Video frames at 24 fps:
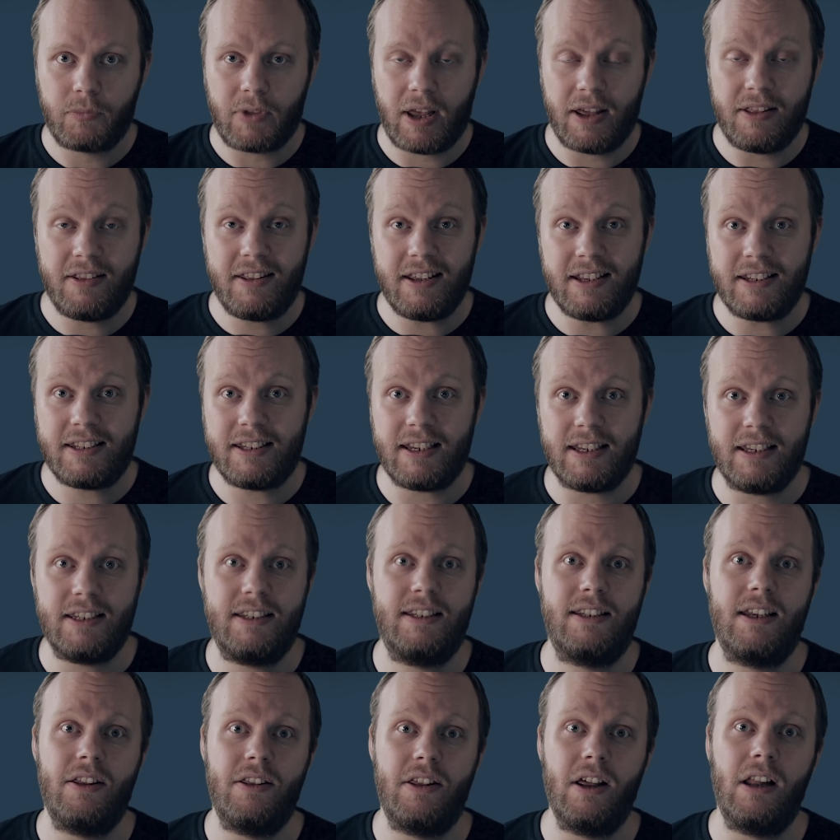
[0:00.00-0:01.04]
And this
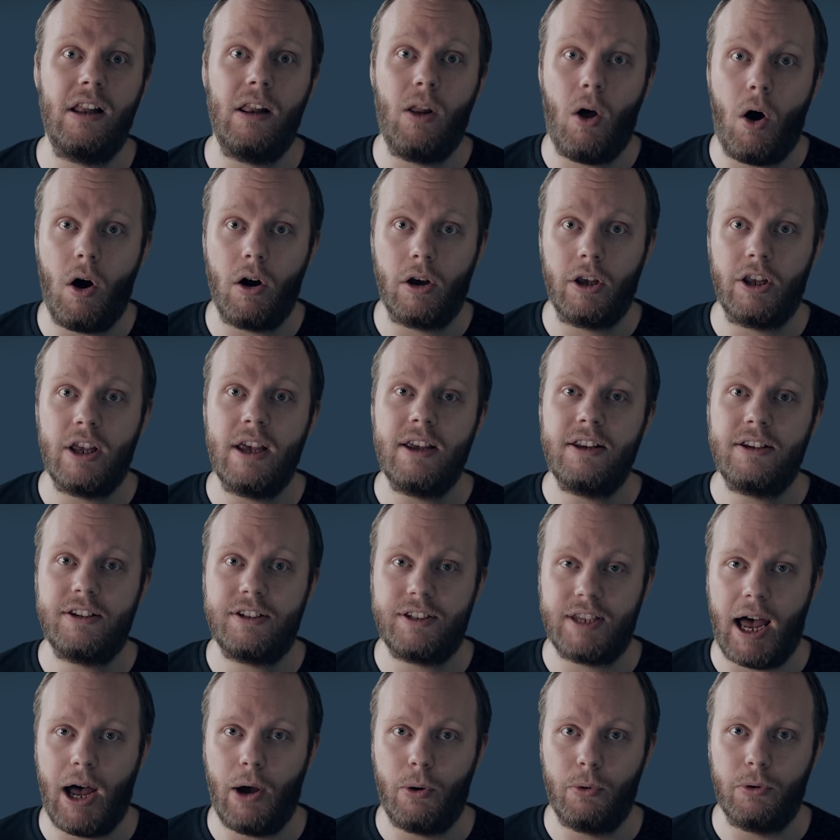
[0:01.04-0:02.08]
is the long
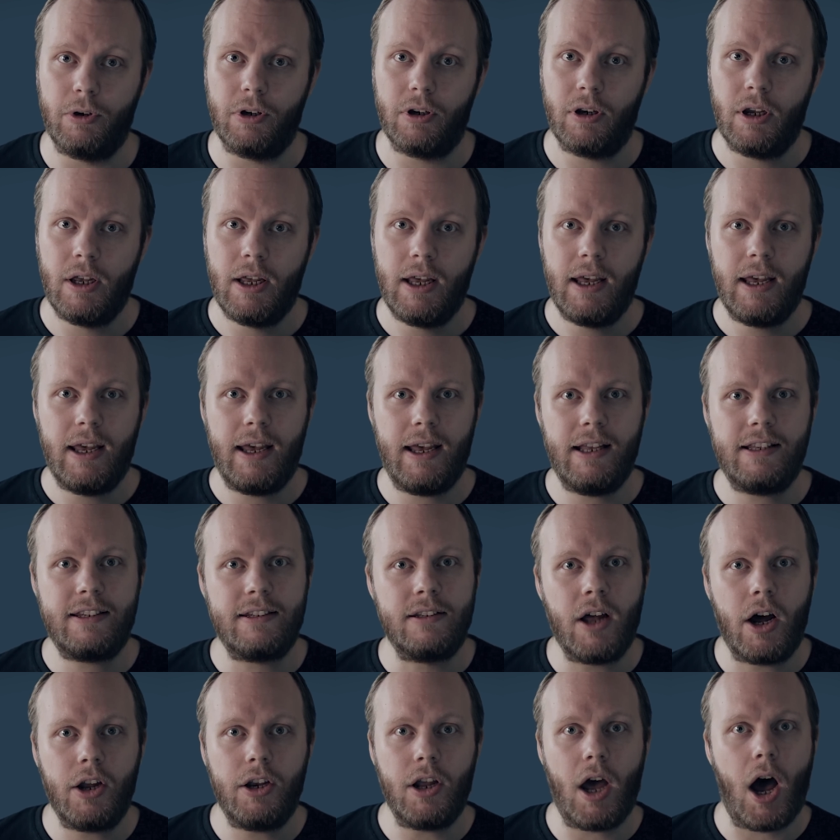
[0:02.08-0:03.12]
sound. It's
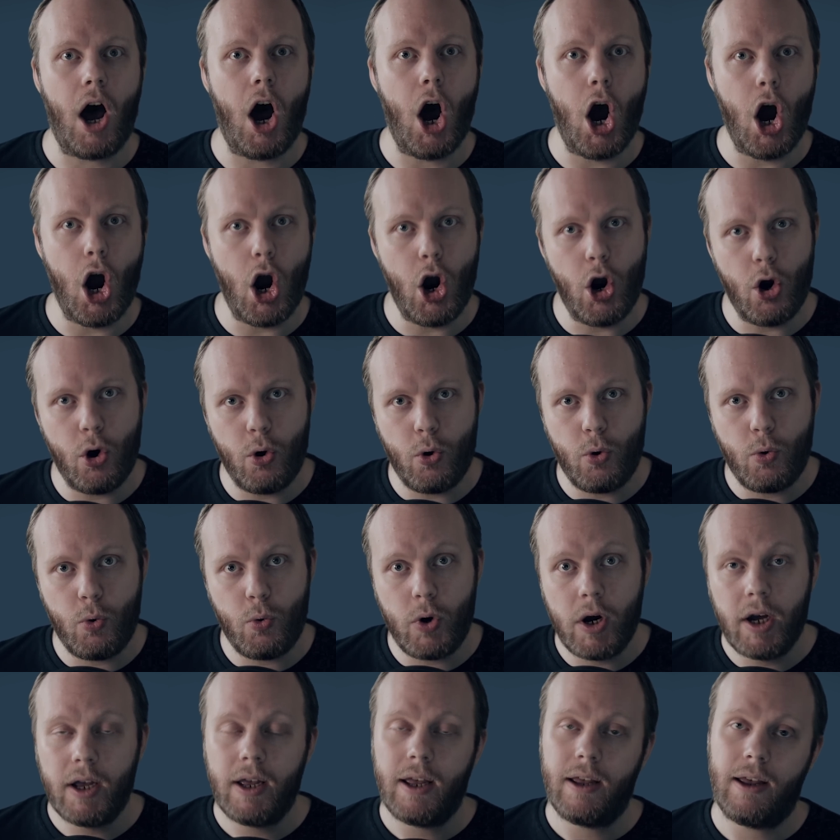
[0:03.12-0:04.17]
not
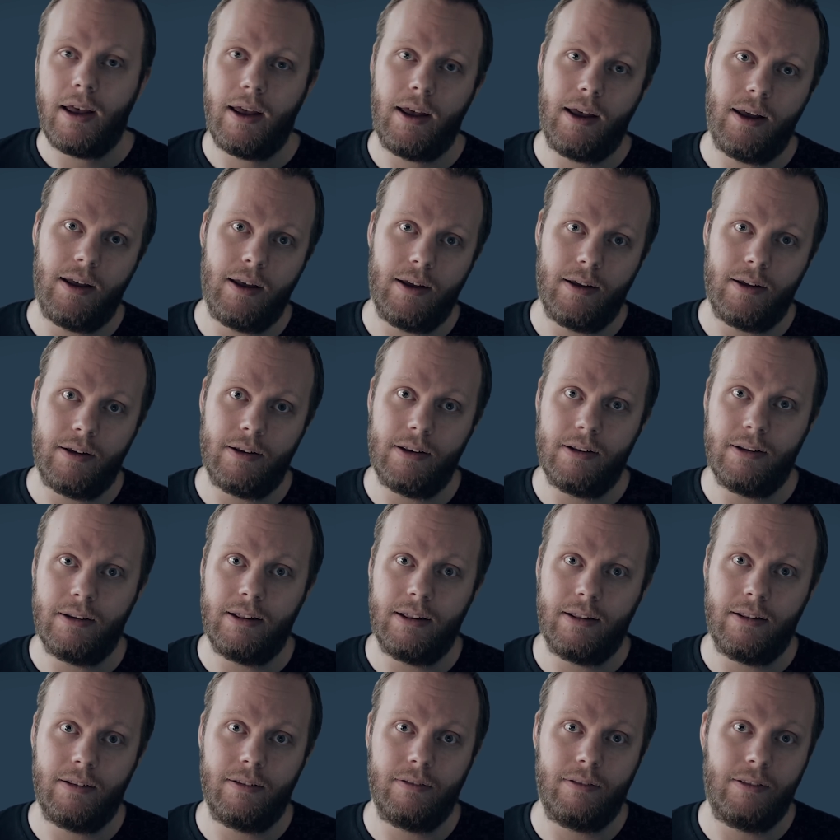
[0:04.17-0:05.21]
O,
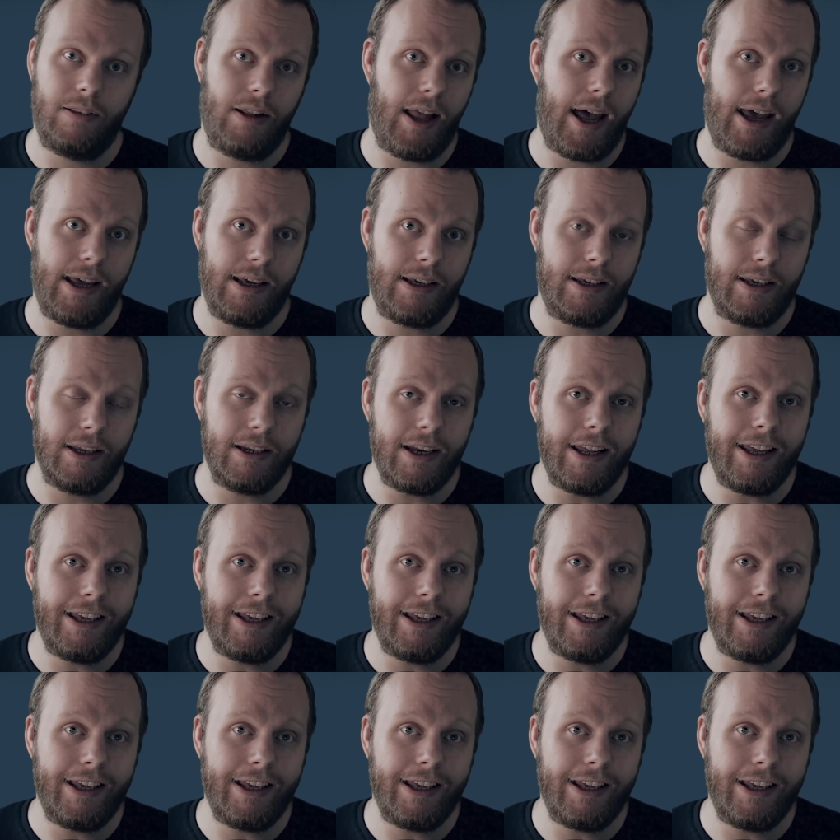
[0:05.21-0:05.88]
like in